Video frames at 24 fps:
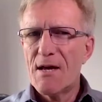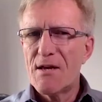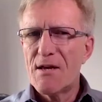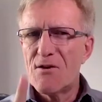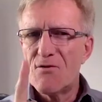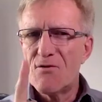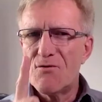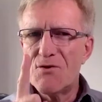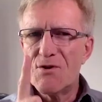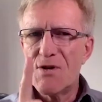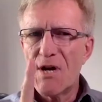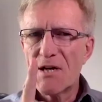
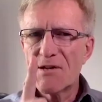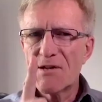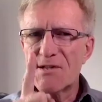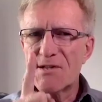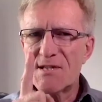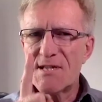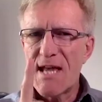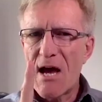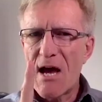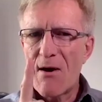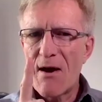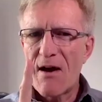You just
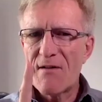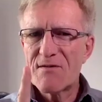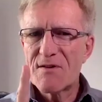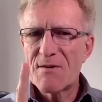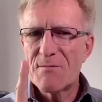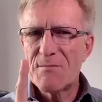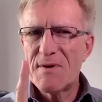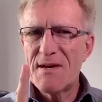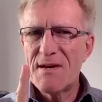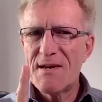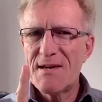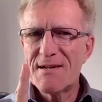now have to
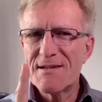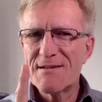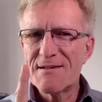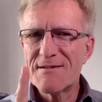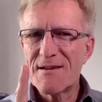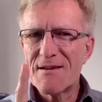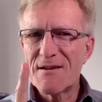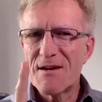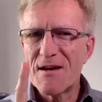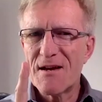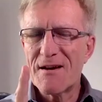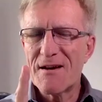be
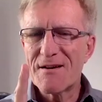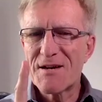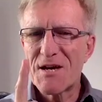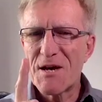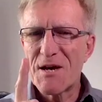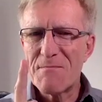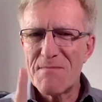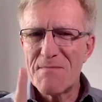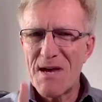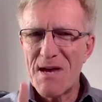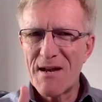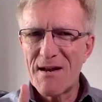
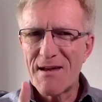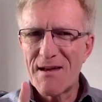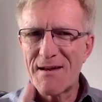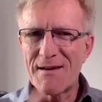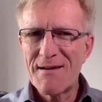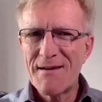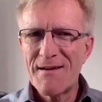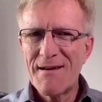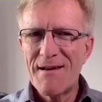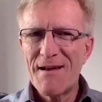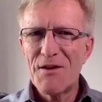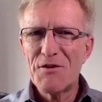committed
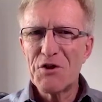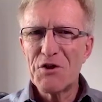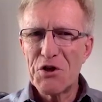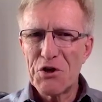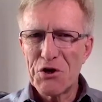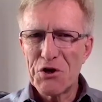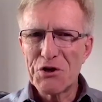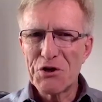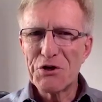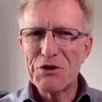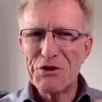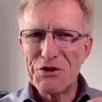that
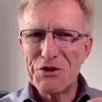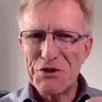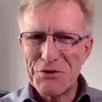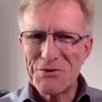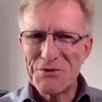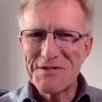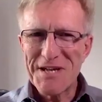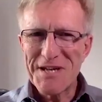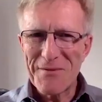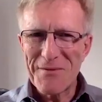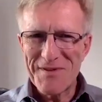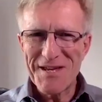you're going to do
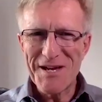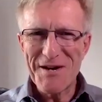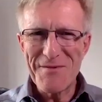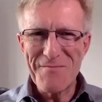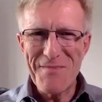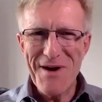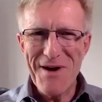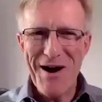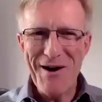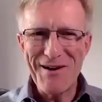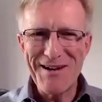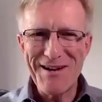something
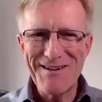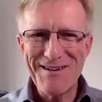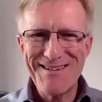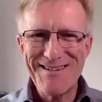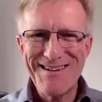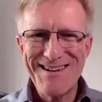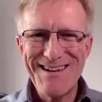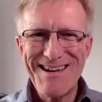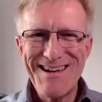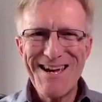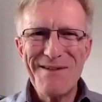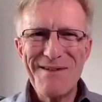about it.
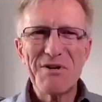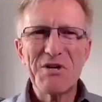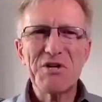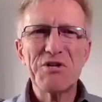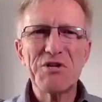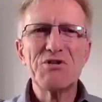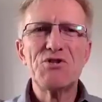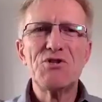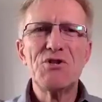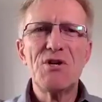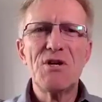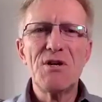
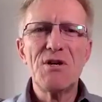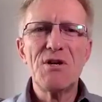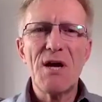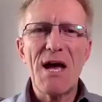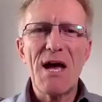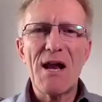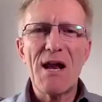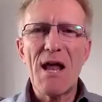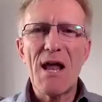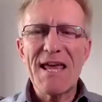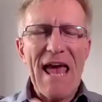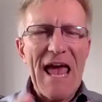Because
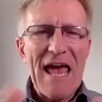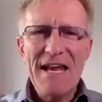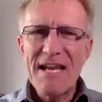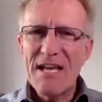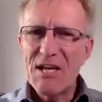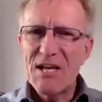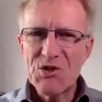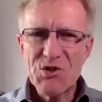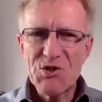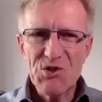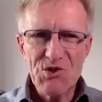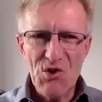like
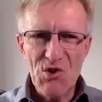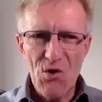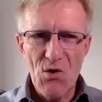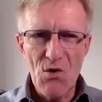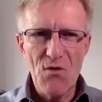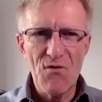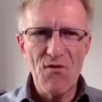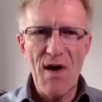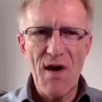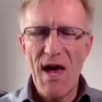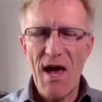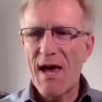any
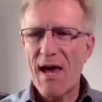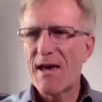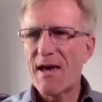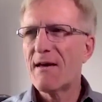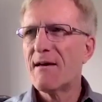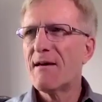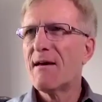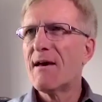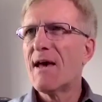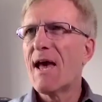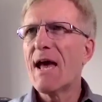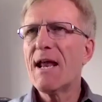survey,
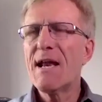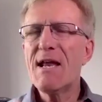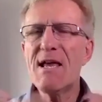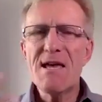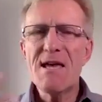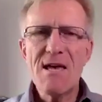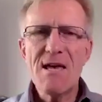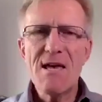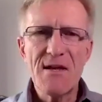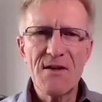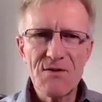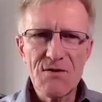any
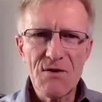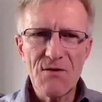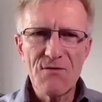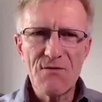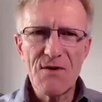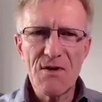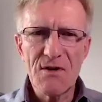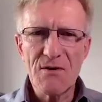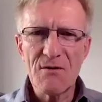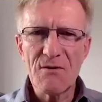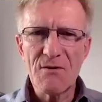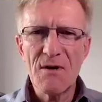
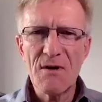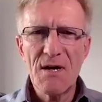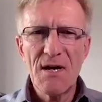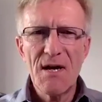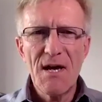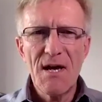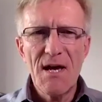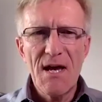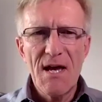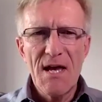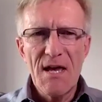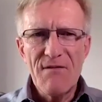interview,
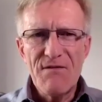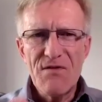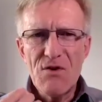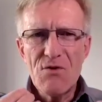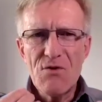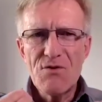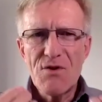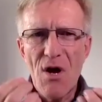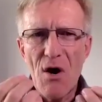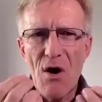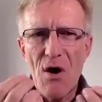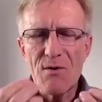if
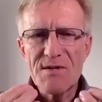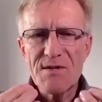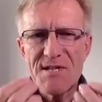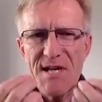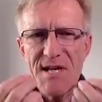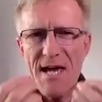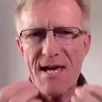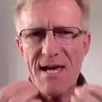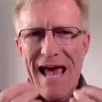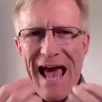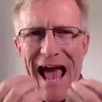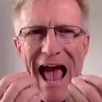you don't
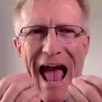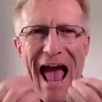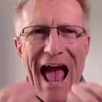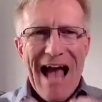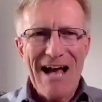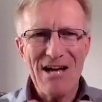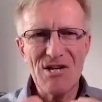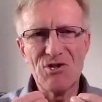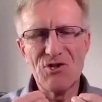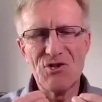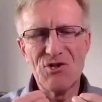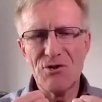take
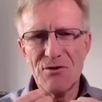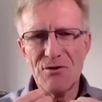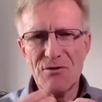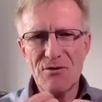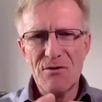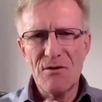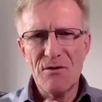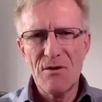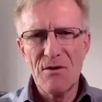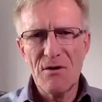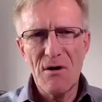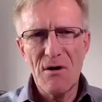action
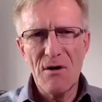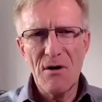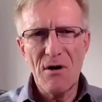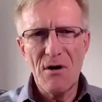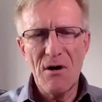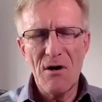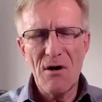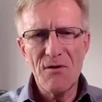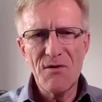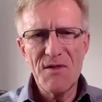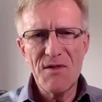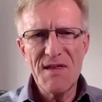
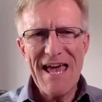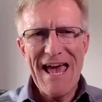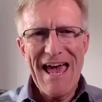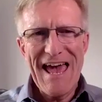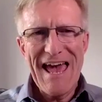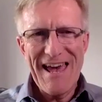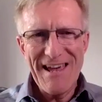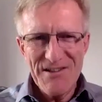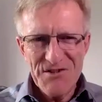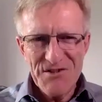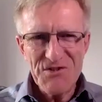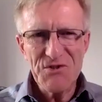on the
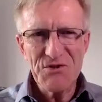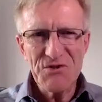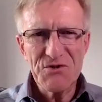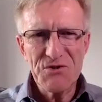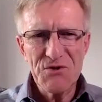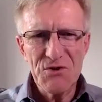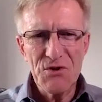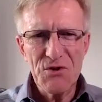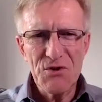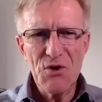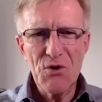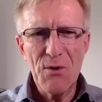answers
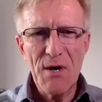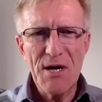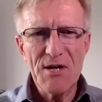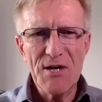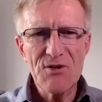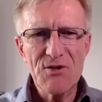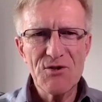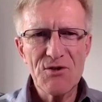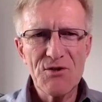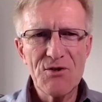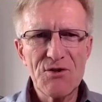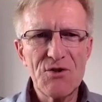to the
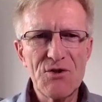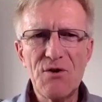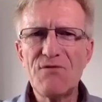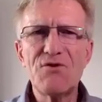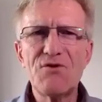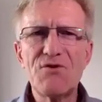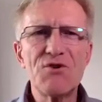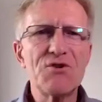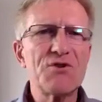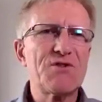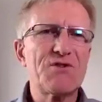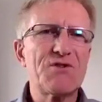questions, you've
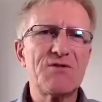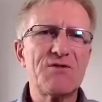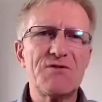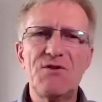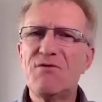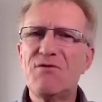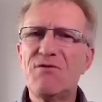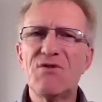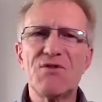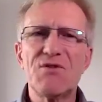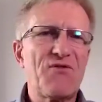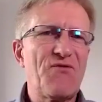
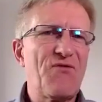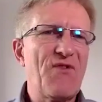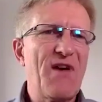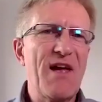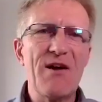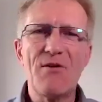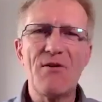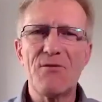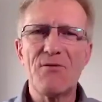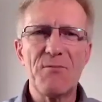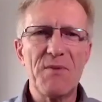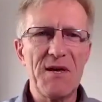just
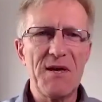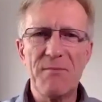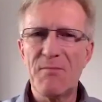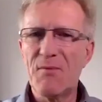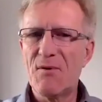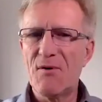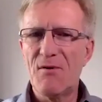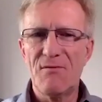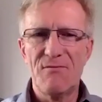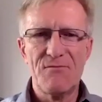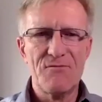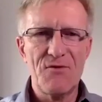failed
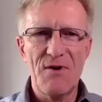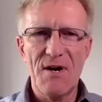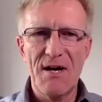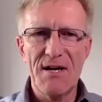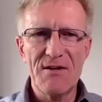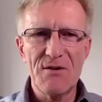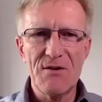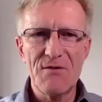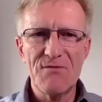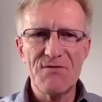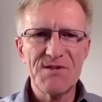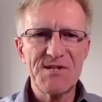people,
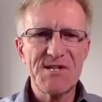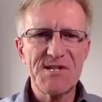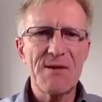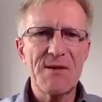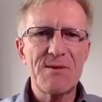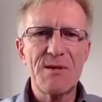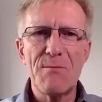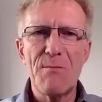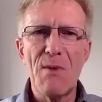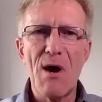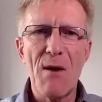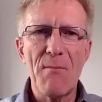right? You've set
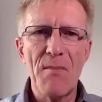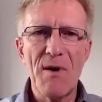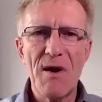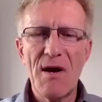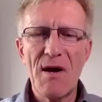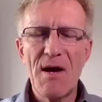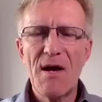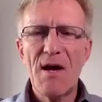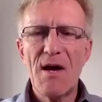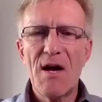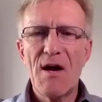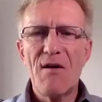them up
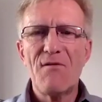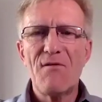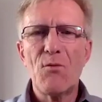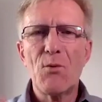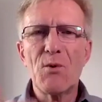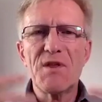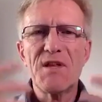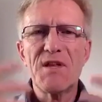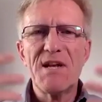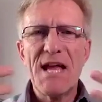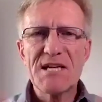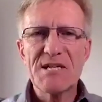
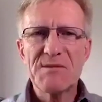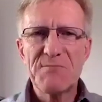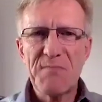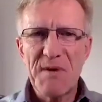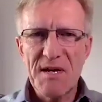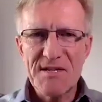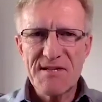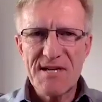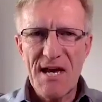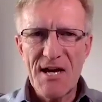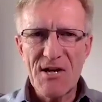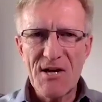with an
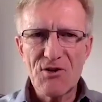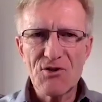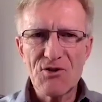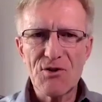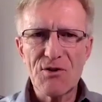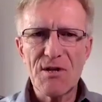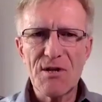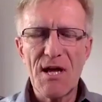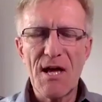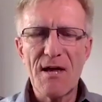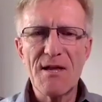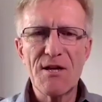
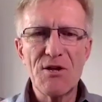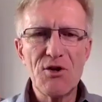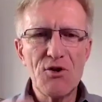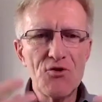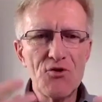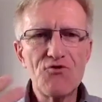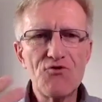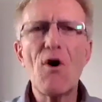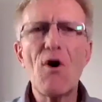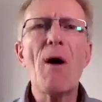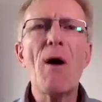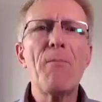expectation and then
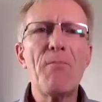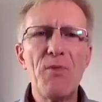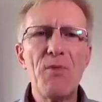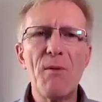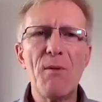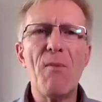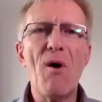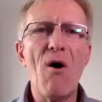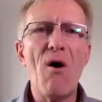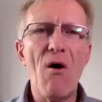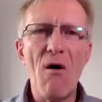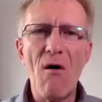you drop the
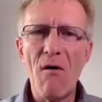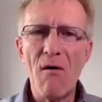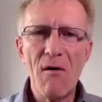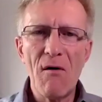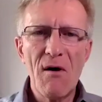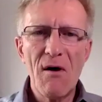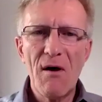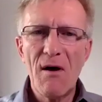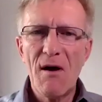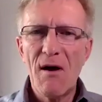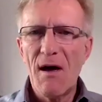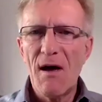ball
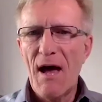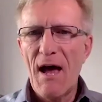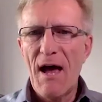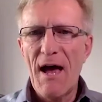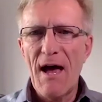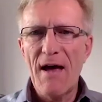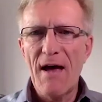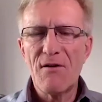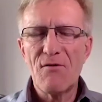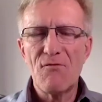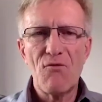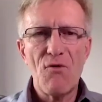
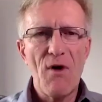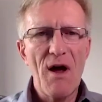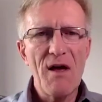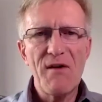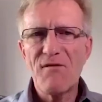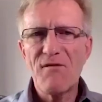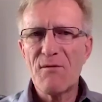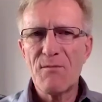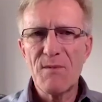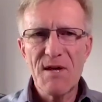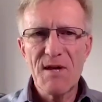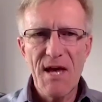and right
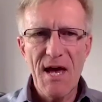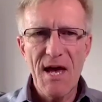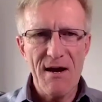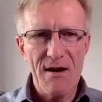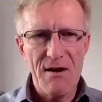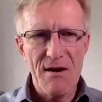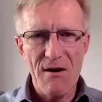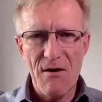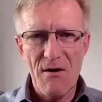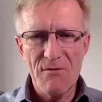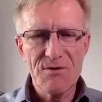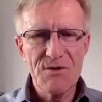from the
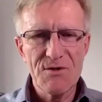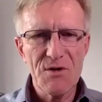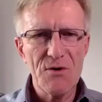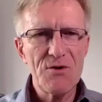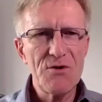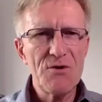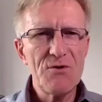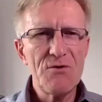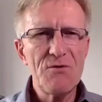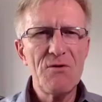get-go. So